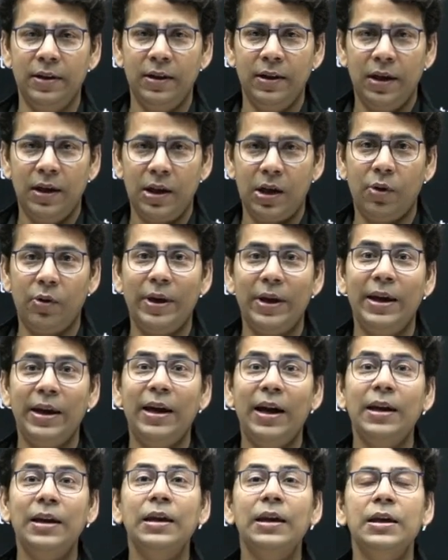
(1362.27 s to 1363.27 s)
Now,
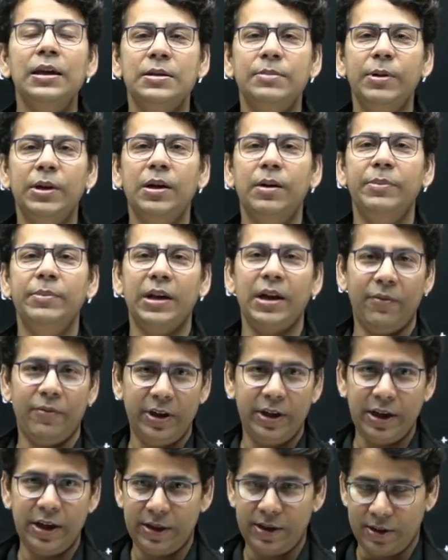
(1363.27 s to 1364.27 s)
AI is becoming
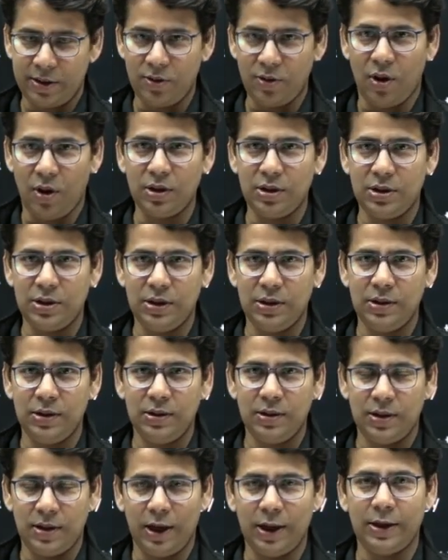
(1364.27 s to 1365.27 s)
everyday technology,
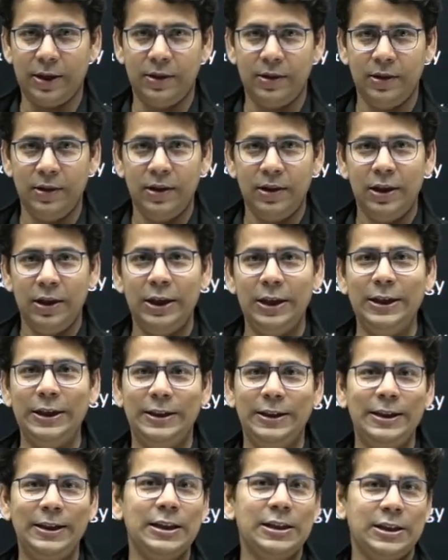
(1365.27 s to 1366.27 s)
right?
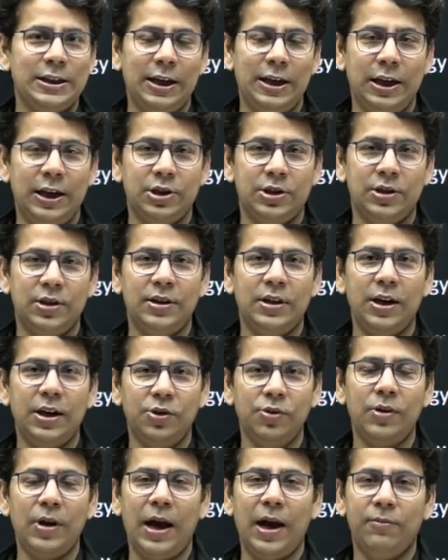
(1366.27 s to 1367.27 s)
DTH connection that
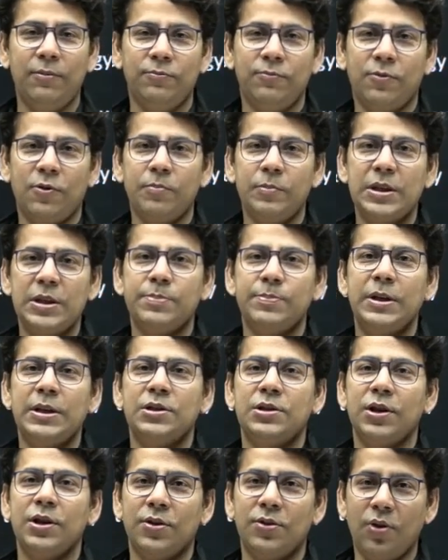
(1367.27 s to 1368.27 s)
you have from the space
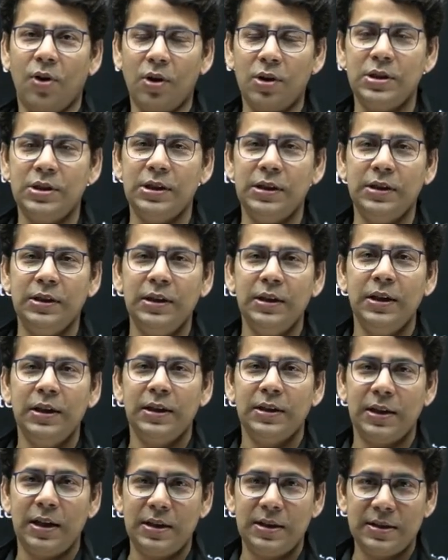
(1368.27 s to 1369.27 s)
technology,
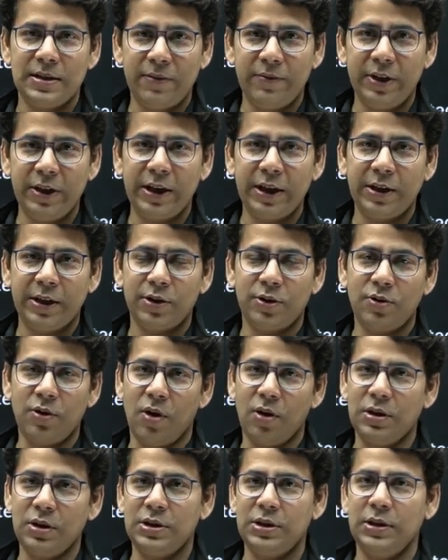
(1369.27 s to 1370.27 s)
that is everyday
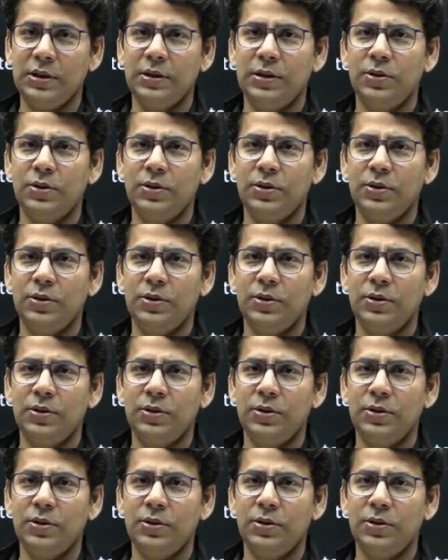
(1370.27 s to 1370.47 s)
technology.